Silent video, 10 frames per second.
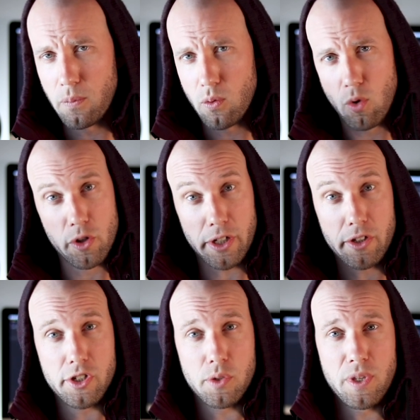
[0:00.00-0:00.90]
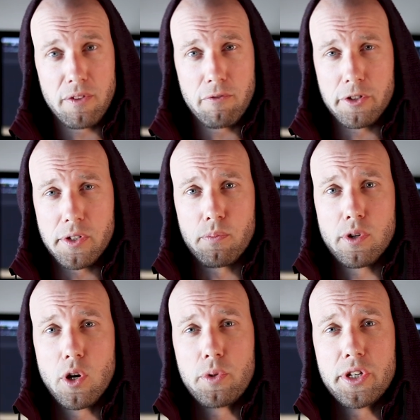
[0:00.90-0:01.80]
Or it could just be for some
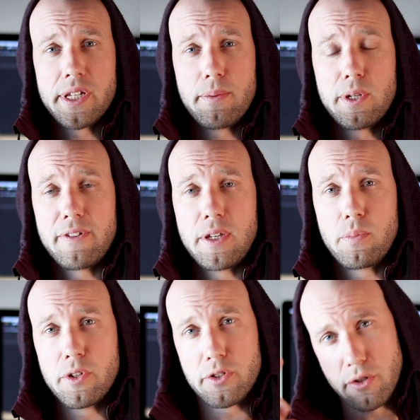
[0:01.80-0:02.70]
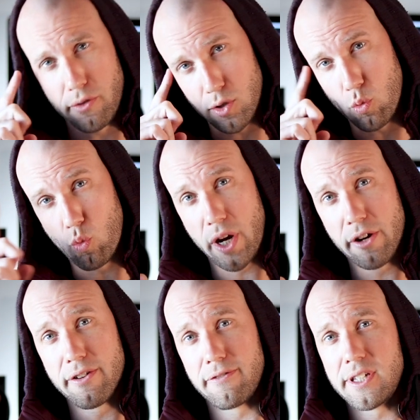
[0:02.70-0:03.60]
proprioceptive input so he's
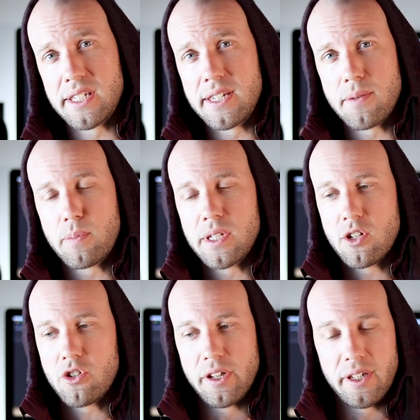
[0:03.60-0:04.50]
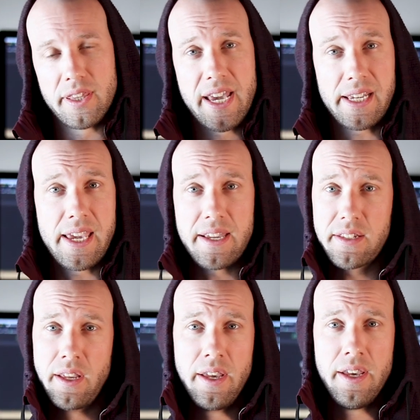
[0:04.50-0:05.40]
aware of his knee positioning. In that
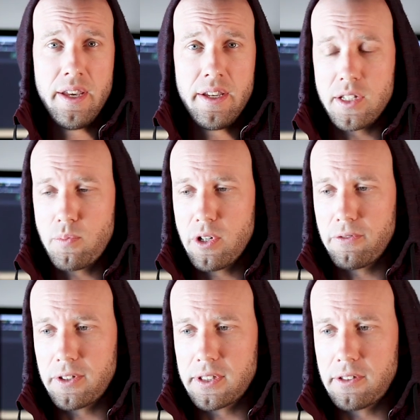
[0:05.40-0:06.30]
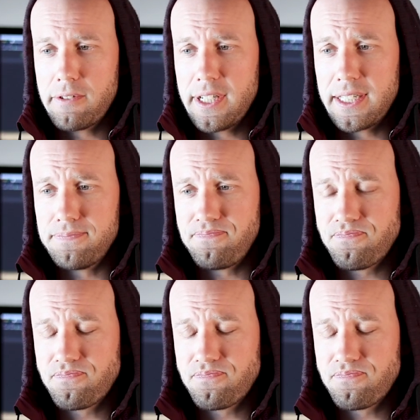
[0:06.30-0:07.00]
case, it's perfectly fine.